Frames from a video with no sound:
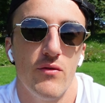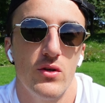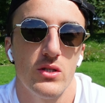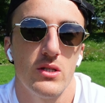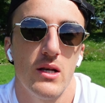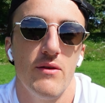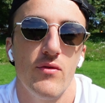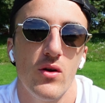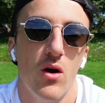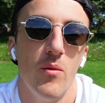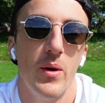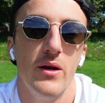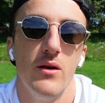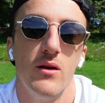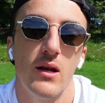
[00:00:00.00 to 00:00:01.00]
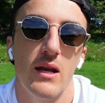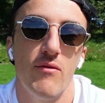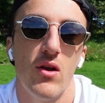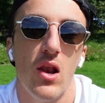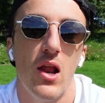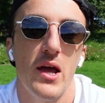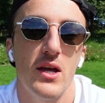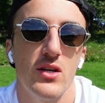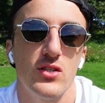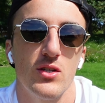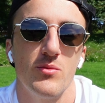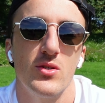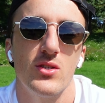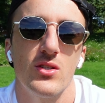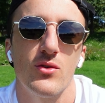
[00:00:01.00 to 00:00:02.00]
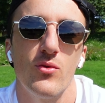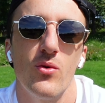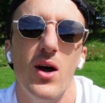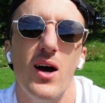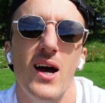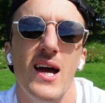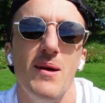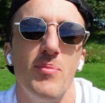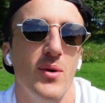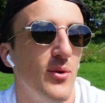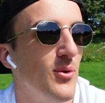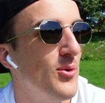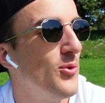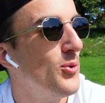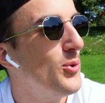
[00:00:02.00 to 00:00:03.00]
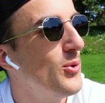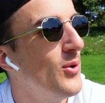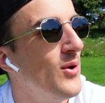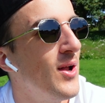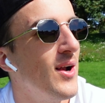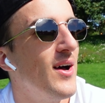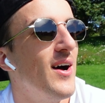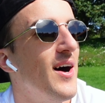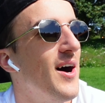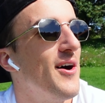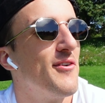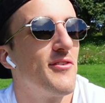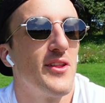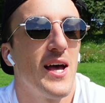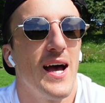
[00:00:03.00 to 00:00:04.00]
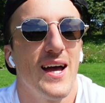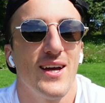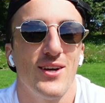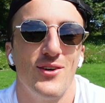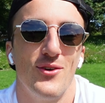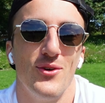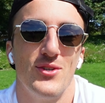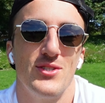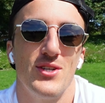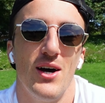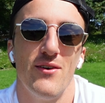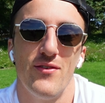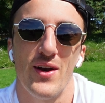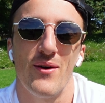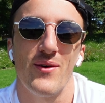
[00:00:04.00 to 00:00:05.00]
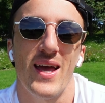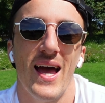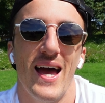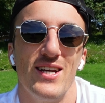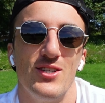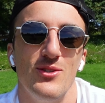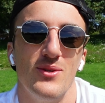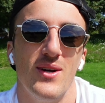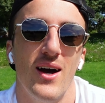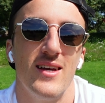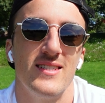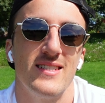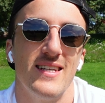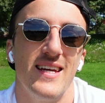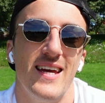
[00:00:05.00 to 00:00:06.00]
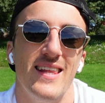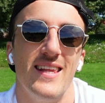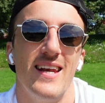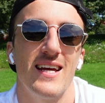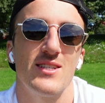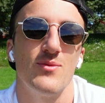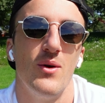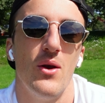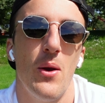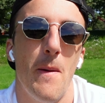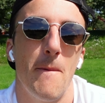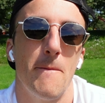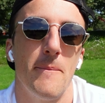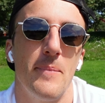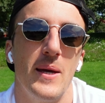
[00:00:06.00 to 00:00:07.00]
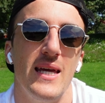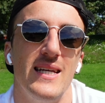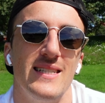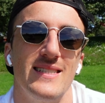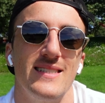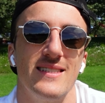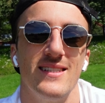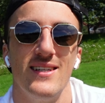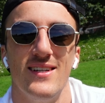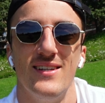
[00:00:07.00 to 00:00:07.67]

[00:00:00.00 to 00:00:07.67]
it if you just leave a comment, leave a like, subscribe, all of that good stuff, and I'll catch you guys in the next one. Peace.